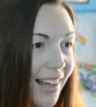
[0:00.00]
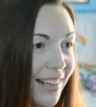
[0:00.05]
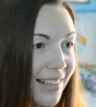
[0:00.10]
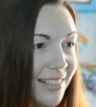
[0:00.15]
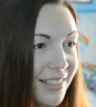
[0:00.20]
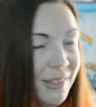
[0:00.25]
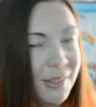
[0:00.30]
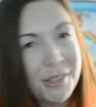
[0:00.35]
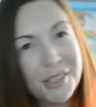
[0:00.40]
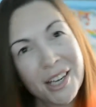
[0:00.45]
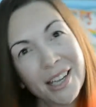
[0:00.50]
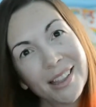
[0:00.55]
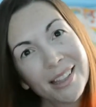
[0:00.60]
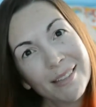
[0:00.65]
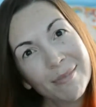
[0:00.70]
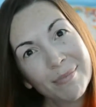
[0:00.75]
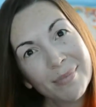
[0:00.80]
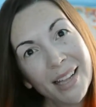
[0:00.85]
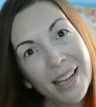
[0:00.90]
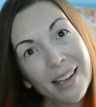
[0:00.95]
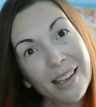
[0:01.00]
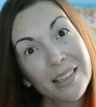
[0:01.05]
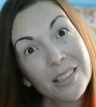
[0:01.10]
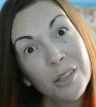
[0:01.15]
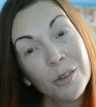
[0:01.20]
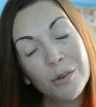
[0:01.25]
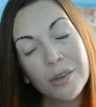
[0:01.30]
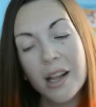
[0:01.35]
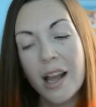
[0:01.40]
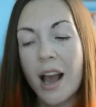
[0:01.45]
So you should get them like
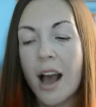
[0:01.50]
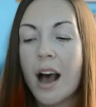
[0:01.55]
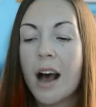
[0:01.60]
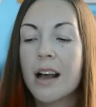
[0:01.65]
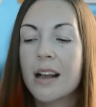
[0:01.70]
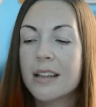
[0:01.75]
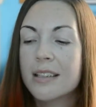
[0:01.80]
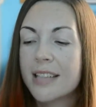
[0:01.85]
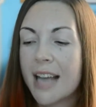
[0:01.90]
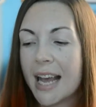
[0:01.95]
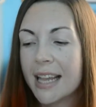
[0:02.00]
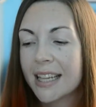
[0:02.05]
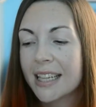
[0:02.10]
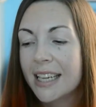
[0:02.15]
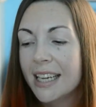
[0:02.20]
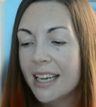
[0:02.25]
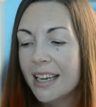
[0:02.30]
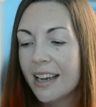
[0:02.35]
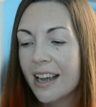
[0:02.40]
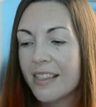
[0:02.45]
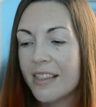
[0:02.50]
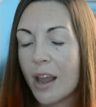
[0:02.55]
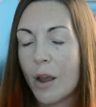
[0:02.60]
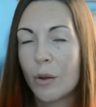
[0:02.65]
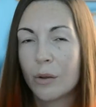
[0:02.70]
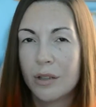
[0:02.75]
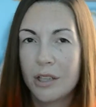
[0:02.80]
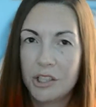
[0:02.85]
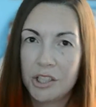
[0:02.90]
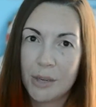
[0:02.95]
soon. Sadly, they
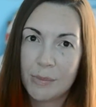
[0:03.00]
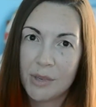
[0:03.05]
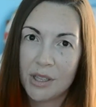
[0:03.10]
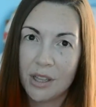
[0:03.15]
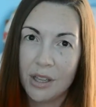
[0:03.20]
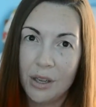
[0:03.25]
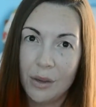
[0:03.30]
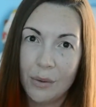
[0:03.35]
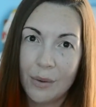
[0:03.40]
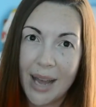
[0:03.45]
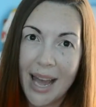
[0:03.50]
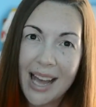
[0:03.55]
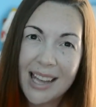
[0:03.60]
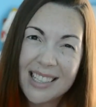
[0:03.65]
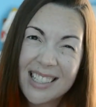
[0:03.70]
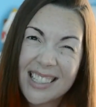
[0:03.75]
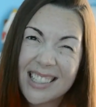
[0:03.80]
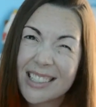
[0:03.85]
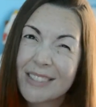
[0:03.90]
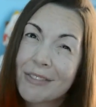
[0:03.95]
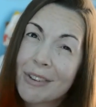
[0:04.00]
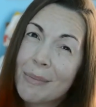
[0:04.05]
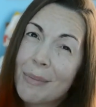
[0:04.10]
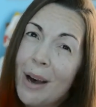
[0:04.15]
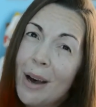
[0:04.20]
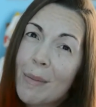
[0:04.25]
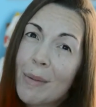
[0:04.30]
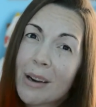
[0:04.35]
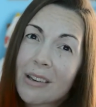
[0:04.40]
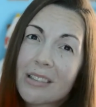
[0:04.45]
only ship to the US from
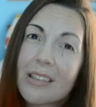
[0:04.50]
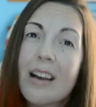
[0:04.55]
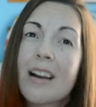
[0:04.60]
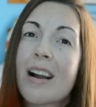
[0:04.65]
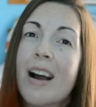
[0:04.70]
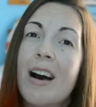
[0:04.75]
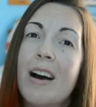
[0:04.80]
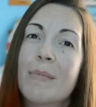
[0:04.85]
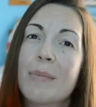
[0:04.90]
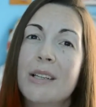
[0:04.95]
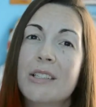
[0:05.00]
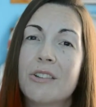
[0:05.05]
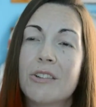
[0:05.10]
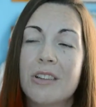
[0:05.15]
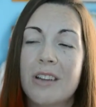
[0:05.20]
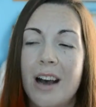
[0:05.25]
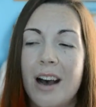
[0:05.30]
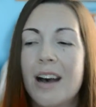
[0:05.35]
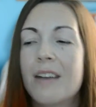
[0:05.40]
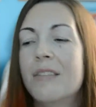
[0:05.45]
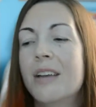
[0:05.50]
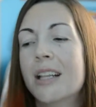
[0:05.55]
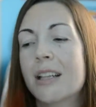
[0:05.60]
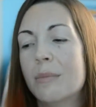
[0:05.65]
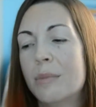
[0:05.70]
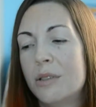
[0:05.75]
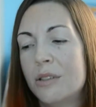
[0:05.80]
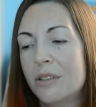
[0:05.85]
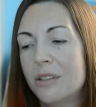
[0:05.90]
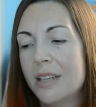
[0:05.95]
Hallmark.com. These are not
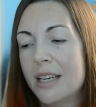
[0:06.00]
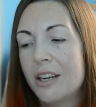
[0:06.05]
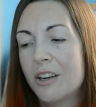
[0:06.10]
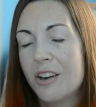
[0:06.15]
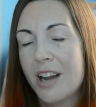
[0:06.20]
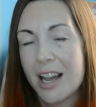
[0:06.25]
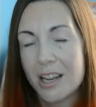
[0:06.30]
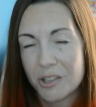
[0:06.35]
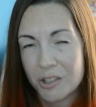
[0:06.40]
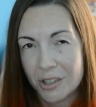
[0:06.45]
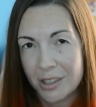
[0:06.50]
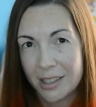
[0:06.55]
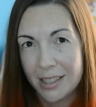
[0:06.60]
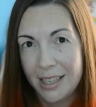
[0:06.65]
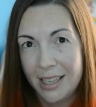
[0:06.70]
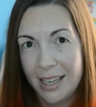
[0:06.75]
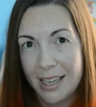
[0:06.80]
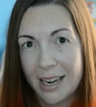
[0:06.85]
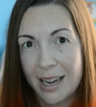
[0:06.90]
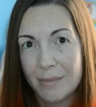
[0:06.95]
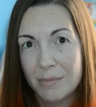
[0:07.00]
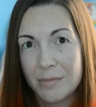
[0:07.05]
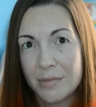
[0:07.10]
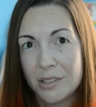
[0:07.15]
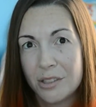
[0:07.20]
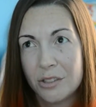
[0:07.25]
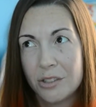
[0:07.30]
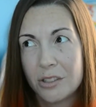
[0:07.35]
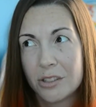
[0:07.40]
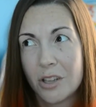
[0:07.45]
available internationally, and I'm
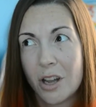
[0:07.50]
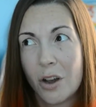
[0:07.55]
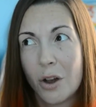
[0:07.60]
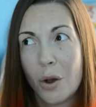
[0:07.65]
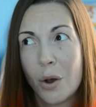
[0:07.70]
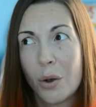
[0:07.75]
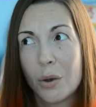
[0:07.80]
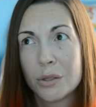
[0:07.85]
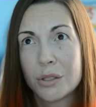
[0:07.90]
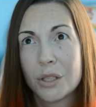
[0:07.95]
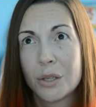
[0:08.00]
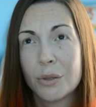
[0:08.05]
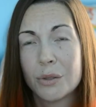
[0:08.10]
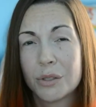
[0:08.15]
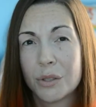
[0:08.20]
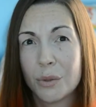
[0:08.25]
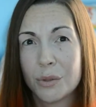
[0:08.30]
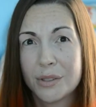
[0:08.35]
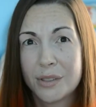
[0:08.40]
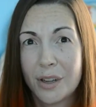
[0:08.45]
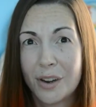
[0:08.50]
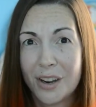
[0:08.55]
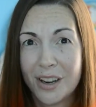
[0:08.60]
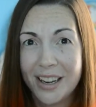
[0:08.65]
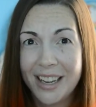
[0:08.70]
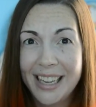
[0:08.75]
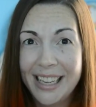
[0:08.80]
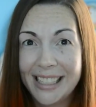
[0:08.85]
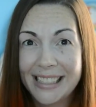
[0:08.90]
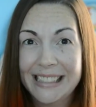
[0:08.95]
so
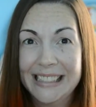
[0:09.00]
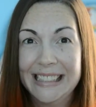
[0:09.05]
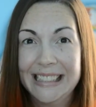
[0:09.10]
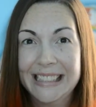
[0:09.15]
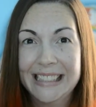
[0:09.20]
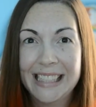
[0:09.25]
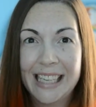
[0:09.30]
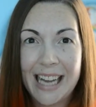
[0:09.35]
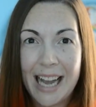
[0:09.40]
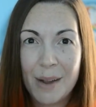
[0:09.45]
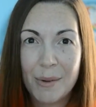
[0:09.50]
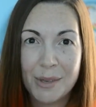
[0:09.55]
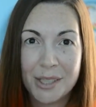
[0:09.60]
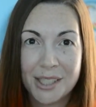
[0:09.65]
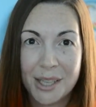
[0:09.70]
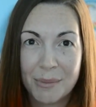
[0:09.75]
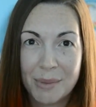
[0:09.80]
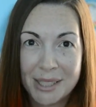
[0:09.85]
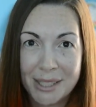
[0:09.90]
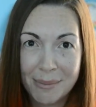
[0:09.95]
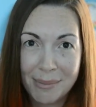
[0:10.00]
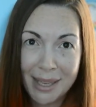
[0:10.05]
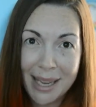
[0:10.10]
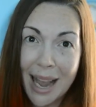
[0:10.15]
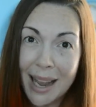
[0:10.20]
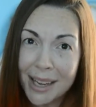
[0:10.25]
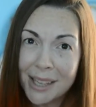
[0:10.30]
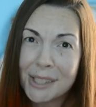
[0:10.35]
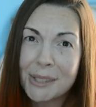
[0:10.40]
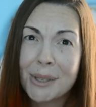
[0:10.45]
sorry. I wish there was something
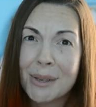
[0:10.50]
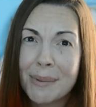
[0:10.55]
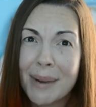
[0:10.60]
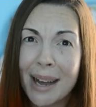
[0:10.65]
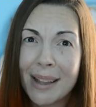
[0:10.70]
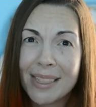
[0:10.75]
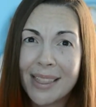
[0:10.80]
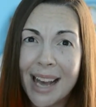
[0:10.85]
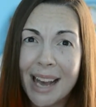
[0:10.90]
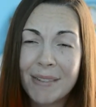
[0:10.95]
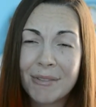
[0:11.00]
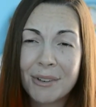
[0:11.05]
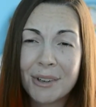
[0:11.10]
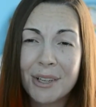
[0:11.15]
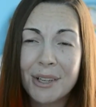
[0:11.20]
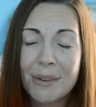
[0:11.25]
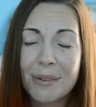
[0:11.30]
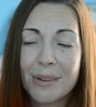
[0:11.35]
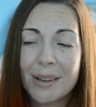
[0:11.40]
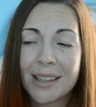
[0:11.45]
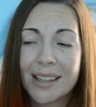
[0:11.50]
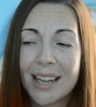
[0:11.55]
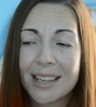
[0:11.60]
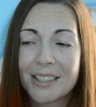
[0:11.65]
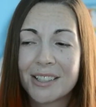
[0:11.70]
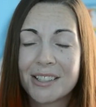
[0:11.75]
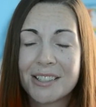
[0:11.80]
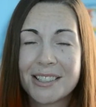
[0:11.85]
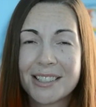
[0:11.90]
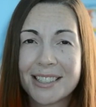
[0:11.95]
I could do about that for you
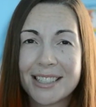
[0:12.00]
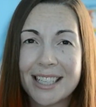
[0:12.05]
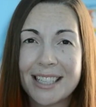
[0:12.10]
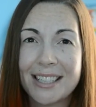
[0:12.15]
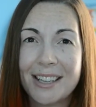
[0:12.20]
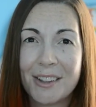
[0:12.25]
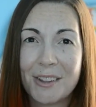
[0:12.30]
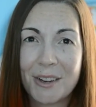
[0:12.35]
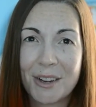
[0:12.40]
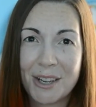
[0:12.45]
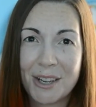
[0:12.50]
collectors in other